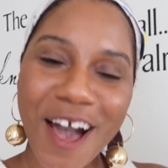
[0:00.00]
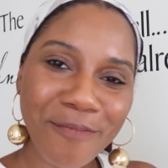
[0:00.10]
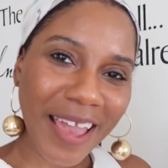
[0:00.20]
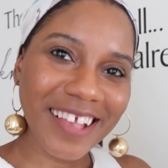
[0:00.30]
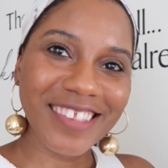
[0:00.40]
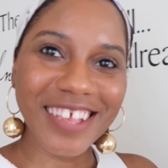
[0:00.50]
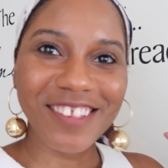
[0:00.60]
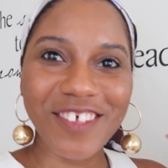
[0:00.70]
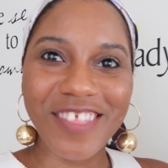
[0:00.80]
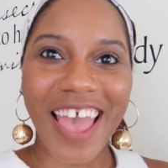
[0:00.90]
Amazing,
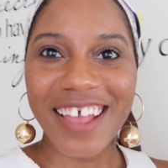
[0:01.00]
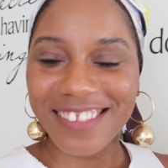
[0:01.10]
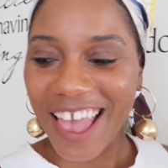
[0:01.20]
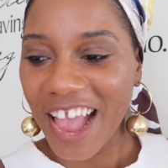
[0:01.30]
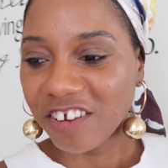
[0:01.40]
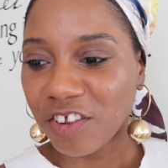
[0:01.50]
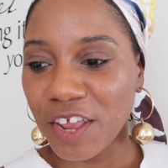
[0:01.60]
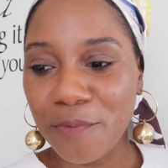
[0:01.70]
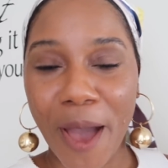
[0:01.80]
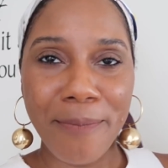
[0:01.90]
so that is
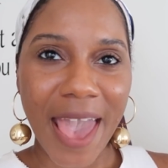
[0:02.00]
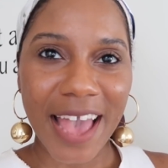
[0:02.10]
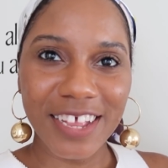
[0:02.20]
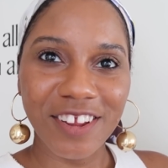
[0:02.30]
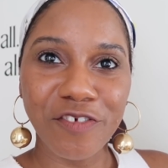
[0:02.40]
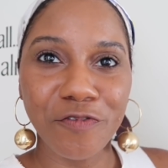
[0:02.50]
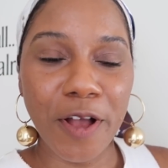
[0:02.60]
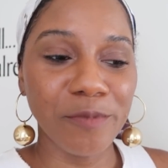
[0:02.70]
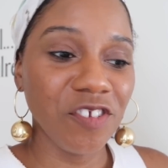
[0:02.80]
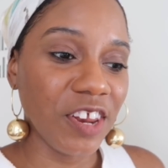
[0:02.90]
actually my package
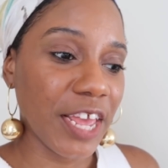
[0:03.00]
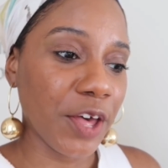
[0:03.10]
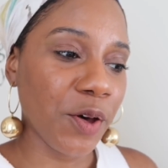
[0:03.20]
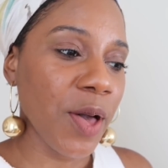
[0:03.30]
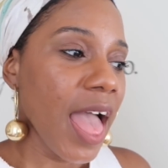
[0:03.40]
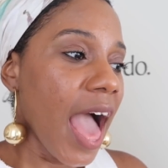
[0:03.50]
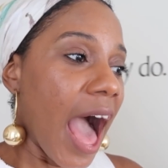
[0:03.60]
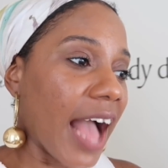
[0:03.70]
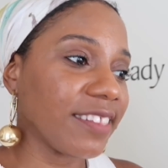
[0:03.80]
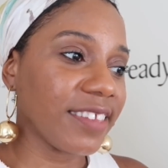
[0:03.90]
from Chanel.
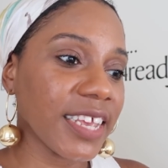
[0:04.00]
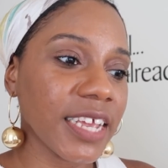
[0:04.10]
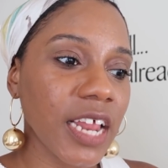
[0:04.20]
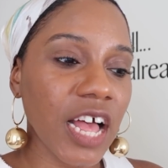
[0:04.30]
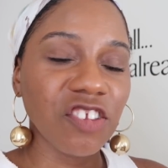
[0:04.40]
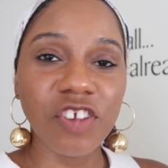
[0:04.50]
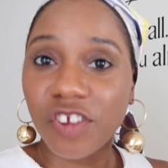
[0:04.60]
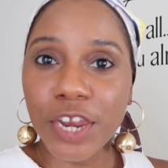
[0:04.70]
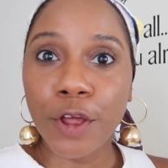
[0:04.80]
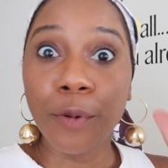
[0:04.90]
I did a
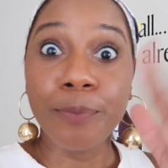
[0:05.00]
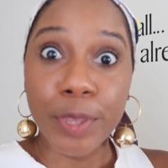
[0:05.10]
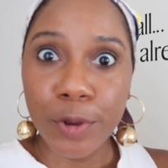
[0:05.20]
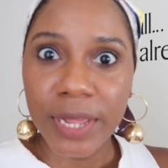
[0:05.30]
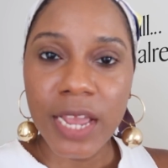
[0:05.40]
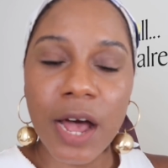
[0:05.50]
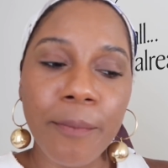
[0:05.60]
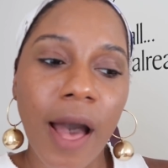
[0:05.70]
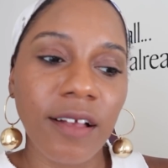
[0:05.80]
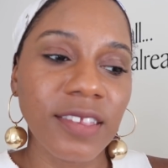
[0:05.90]
Chanel beauty
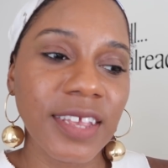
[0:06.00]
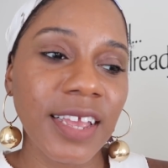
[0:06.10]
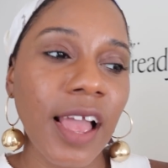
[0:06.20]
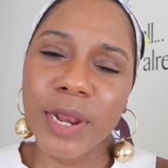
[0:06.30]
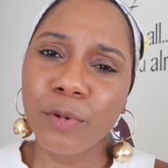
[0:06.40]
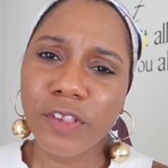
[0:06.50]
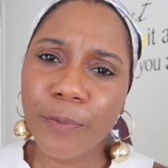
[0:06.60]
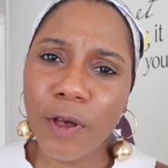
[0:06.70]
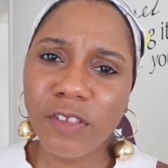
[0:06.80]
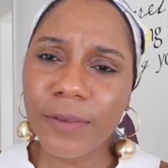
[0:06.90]
unboxing and it was
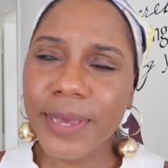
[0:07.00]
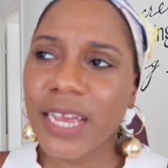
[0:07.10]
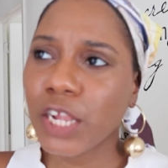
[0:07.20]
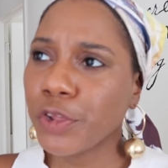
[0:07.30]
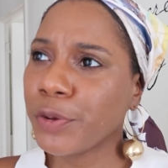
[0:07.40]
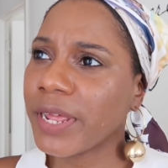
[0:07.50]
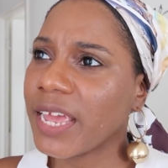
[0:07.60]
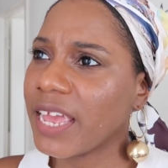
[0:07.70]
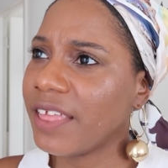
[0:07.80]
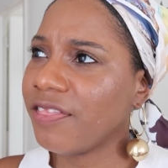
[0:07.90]
supposed to be
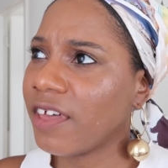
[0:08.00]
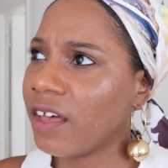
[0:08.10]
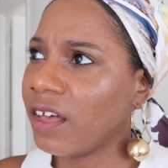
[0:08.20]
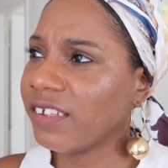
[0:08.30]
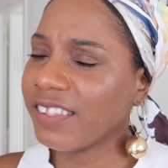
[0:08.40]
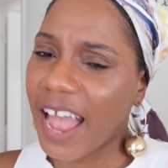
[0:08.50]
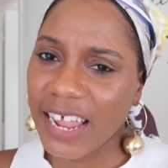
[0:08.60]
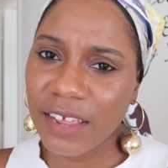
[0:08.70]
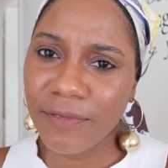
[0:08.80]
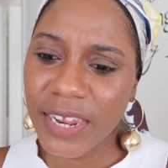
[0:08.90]
included in the
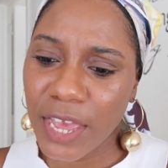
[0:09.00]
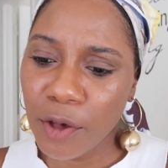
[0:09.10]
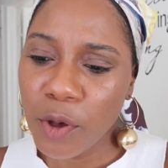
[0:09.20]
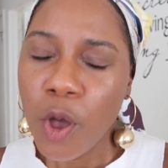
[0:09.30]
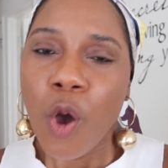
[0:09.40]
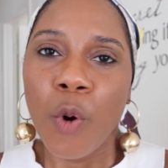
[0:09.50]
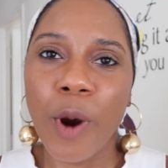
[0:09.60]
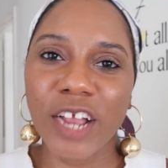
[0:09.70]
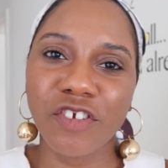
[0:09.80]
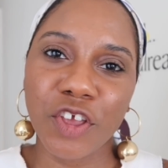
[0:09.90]
styling video
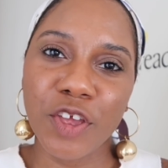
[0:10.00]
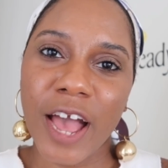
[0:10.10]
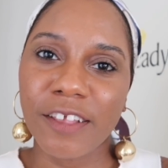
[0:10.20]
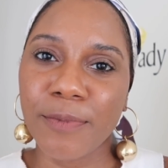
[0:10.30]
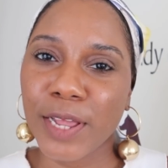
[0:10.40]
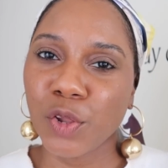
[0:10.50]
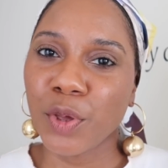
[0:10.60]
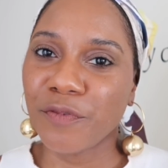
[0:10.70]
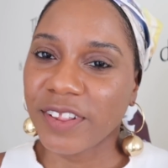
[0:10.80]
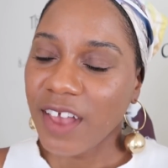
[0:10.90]
where I show you guys my
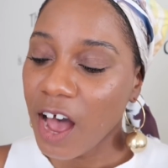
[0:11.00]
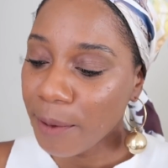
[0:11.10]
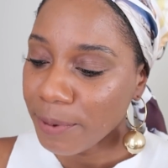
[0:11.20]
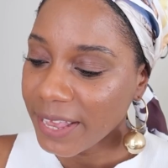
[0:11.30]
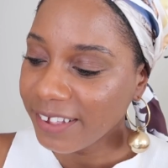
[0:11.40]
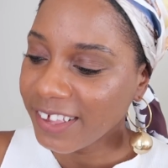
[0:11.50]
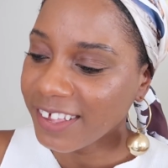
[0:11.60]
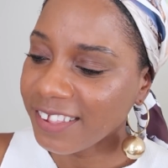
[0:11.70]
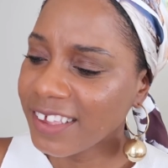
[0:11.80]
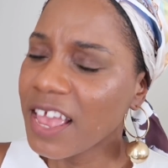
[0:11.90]
Louis Vuitton
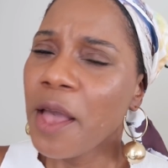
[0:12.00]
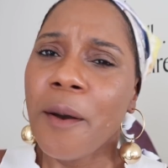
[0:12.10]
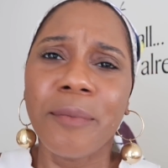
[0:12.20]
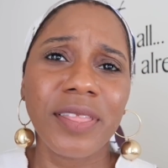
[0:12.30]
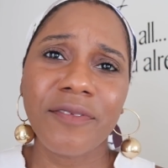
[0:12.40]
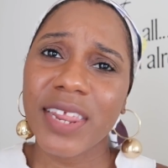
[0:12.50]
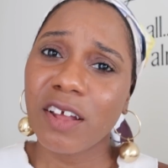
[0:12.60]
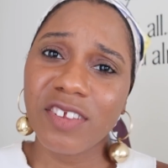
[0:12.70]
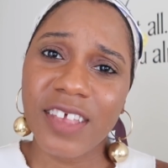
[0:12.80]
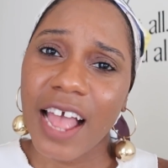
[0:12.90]
pieces, but the
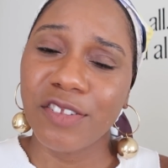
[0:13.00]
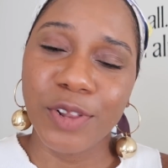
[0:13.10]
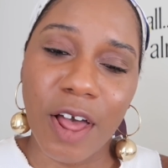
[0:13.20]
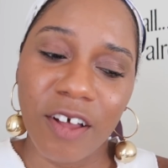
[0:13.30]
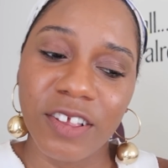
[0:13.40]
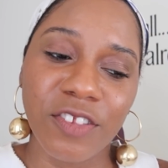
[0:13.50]
video just got too long,